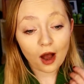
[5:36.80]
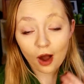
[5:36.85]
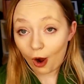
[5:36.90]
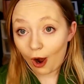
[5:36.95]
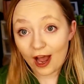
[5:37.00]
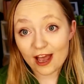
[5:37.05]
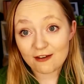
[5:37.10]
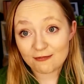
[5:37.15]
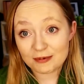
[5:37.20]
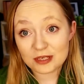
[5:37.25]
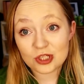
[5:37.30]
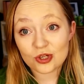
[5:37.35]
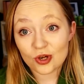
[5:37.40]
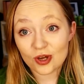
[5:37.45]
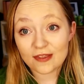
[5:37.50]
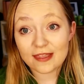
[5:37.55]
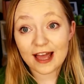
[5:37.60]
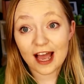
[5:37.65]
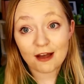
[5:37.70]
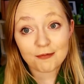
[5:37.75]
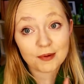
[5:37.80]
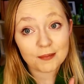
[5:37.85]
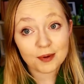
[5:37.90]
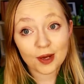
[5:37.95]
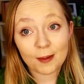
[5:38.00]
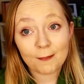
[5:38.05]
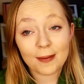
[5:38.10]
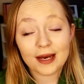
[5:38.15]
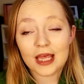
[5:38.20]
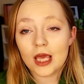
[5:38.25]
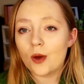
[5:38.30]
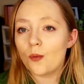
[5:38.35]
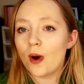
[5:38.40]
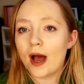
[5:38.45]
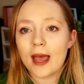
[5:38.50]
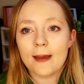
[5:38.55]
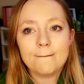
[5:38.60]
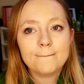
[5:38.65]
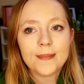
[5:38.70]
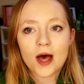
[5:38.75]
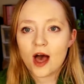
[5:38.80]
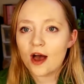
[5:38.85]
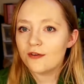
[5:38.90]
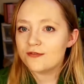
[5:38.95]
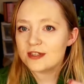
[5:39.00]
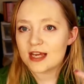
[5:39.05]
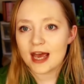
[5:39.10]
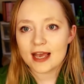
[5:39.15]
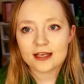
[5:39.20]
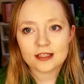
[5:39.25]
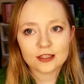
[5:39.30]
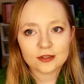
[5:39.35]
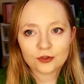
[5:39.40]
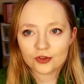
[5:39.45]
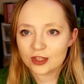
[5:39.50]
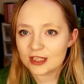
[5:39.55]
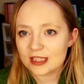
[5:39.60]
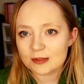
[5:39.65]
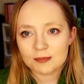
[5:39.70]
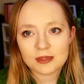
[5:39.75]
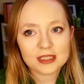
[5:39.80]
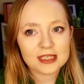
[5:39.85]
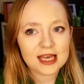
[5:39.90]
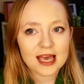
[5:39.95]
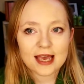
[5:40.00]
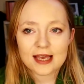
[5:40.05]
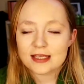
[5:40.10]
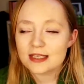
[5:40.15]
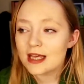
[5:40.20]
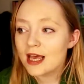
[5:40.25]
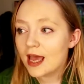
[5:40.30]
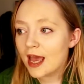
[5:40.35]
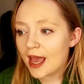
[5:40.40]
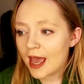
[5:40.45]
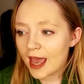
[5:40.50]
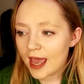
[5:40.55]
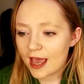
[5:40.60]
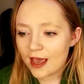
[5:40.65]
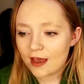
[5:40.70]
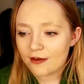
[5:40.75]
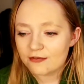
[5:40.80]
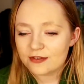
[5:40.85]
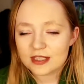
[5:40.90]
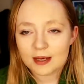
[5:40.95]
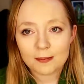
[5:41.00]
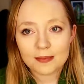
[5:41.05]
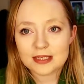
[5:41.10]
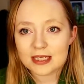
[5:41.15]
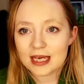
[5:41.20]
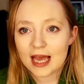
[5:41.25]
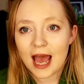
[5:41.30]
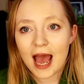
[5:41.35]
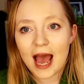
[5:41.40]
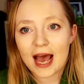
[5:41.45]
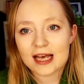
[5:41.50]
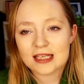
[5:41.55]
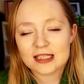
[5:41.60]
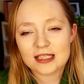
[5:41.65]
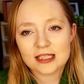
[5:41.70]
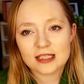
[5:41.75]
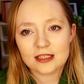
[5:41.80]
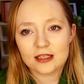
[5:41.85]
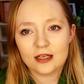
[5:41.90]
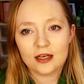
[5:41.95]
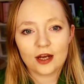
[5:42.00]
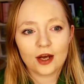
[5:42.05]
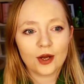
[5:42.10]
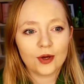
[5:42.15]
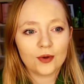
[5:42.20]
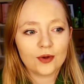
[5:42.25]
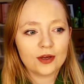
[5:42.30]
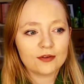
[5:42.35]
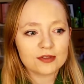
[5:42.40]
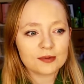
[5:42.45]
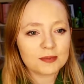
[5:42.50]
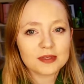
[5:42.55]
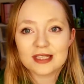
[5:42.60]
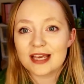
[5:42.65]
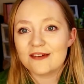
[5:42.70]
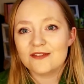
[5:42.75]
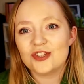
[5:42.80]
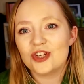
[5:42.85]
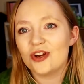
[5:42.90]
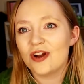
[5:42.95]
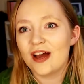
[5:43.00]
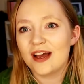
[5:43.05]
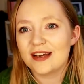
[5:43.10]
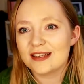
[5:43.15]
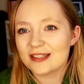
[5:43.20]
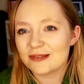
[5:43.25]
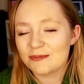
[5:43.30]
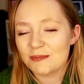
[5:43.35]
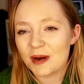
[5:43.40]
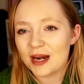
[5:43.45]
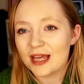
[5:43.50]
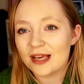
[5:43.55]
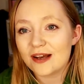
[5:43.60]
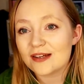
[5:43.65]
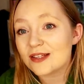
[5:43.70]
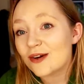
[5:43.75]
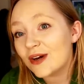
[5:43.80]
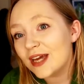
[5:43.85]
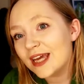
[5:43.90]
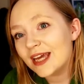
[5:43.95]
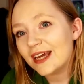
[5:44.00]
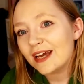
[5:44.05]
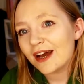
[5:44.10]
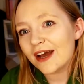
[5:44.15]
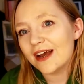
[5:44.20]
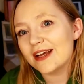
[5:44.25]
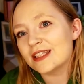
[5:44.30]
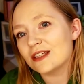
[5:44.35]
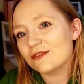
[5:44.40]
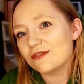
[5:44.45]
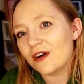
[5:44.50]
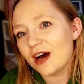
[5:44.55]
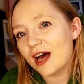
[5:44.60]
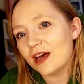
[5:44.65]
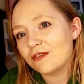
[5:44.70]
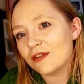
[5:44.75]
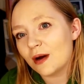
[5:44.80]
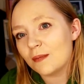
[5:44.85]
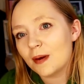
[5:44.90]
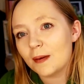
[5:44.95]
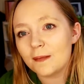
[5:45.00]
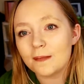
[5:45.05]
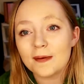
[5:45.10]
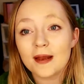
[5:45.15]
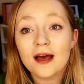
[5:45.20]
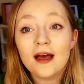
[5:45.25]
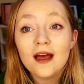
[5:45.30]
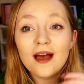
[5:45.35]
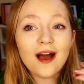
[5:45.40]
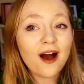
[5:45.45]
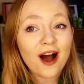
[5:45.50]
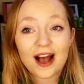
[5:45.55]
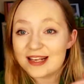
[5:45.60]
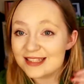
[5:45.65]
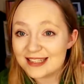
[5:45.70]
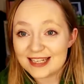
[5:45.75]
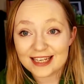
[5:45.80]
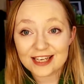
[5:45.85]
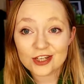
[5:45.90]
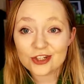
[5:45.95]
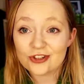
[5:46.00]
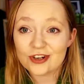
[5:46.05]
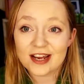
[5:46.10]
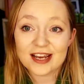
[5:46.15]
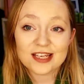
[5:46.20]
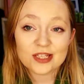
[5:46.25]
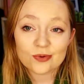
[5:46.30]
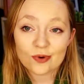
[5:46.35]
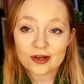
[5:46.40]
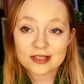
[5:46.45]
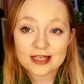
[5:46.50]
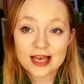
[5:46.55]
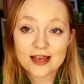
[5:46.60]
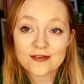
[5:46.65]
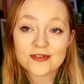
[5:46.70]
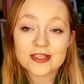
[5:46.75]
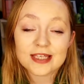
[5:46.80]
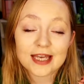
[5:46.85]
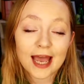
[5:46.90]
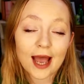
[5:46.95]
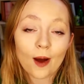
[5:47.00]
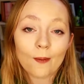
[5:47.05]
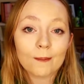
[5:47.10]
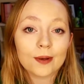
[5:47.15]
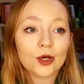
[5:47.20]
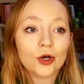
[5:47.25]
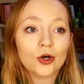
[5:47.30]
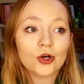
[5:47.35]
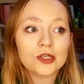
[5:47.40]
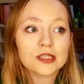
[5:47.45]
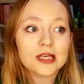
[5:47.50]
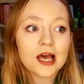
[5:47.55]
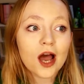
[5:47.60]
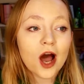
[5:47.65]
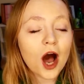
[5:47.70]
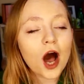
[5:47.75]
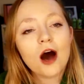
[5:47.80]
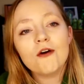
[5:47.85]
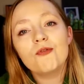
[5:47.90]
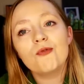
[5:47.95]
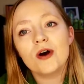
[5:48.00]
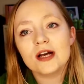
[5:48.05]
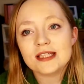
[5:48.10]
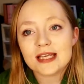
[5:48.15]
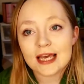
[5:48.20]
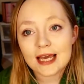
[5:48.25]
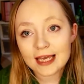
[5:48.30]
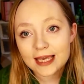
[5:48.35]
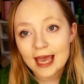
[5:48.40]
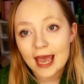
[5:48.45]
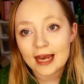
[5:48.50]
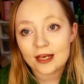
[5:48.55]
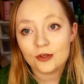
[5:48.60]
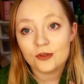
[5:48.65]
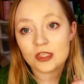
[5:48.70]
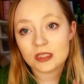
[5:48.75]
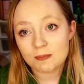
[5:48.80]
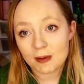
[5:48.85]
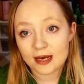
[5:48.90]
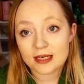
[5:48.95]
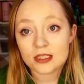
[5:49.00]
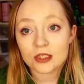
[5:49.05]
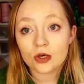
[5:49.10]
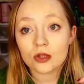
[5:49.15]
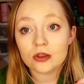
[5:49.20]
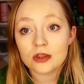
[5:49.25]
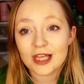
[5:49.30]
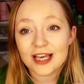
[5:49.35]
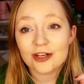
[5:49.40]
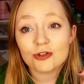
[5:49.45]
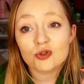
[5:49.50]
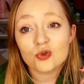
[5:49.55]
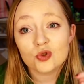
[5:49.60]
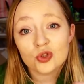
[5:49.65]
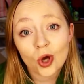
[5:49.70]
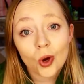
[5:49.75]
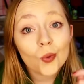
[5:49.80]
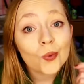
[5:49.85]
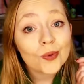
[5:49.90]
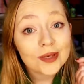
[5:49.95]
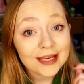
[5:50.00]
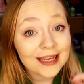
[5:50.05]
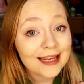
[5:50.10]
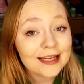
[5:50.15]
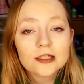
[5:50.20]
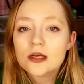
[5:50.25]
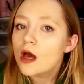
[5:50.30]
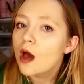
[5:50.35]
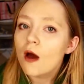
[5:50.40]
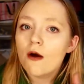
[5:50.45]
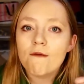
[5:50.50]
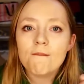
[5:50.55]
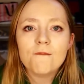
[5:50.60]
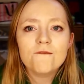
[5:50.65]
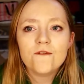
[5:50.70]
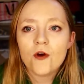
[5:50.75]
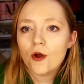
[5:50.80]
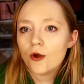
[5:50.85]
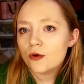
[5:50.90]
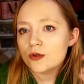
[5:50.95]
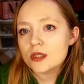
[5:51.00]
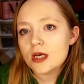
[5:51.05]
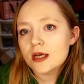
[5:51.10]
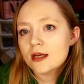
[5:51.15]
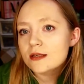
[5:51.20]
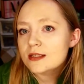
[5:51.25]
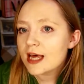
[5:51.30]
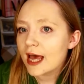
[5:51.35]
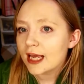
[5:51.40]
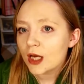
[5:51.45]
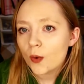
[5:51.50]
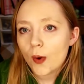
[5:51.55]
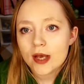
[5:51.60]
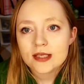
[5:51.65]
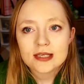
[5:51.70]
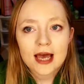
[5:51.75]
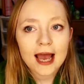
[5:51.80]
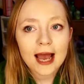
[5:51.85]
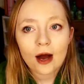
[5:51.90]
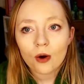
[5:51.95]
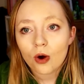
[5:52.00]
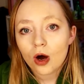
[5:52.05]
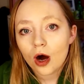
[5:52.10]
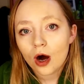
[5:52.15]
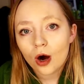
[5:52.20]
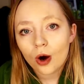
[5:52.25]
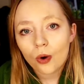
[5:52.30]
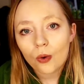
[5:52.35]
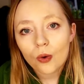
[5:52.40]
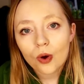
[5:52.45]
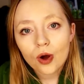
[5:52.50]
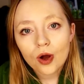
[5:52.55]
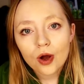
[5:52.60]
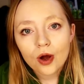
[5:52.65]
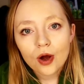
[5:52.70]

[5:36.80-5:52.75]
I have been doing that. I've been putting money away. Birthdays, Christmases, if somebody has, you know, if someone gives you like some money, goes, oh, here you go, here's a £5, blah blah blah, I stick it straight into our savings account, because otherwise, again, you spend it on things you don't need. Food, takeaways, alcohol,